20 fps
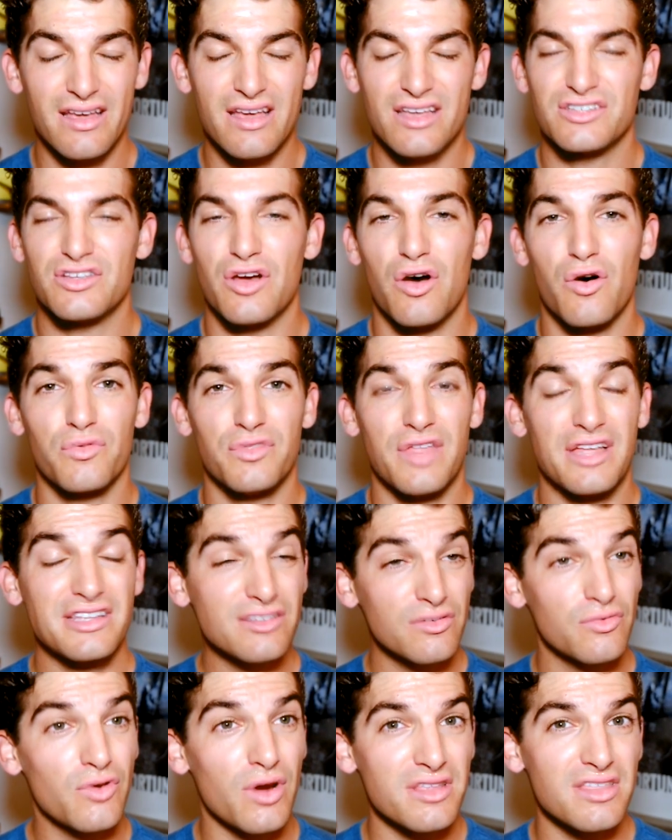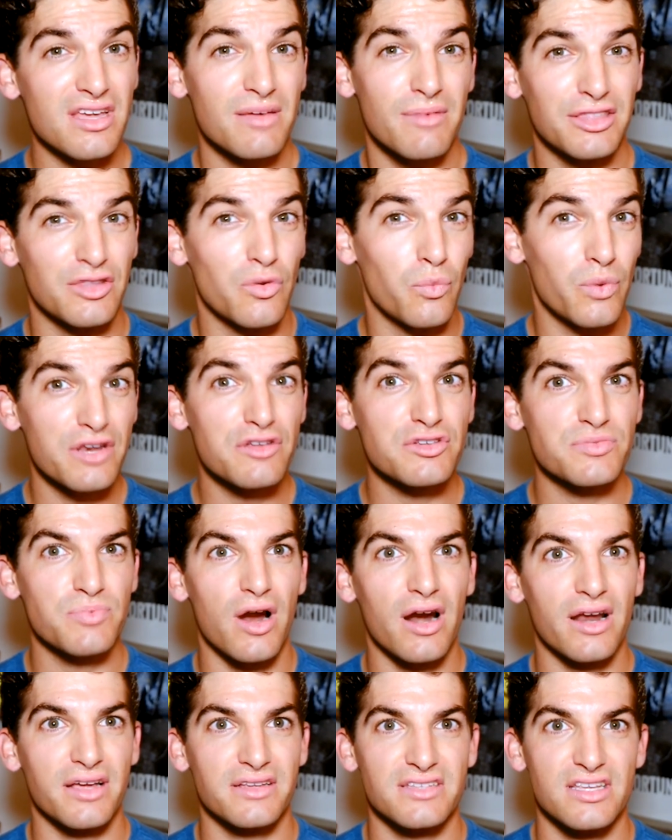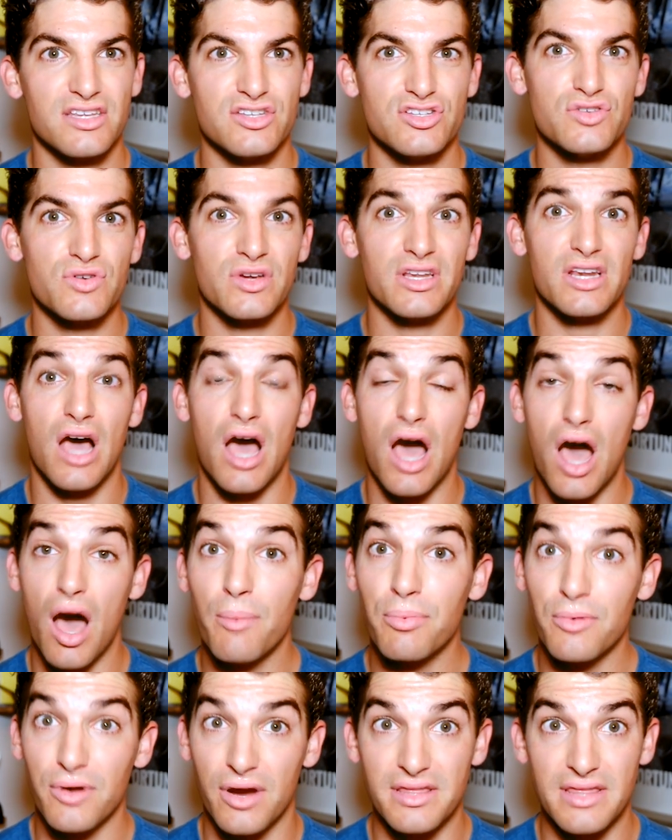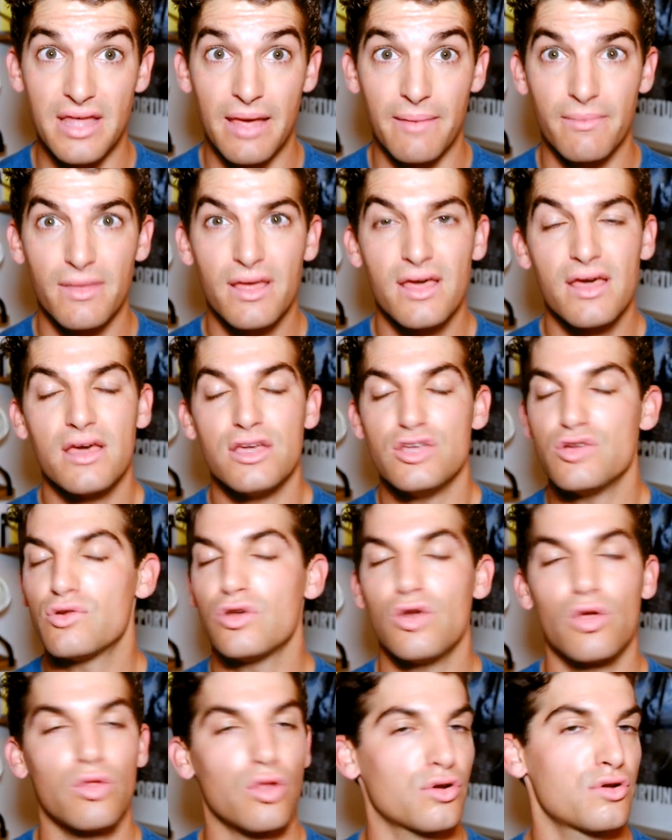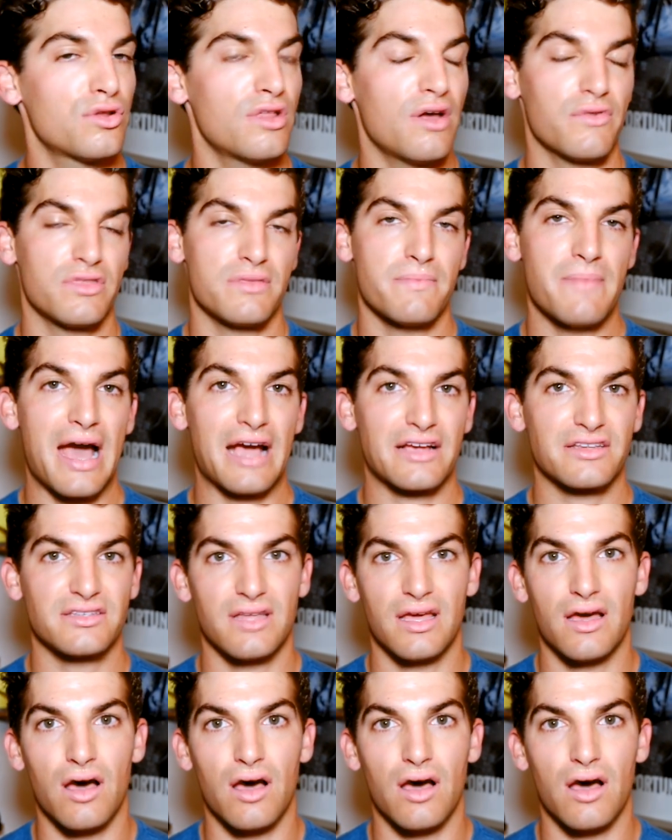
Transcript: So that's the great thing about the Windows products is you can upgrade them. You can no longer do that with the Macs.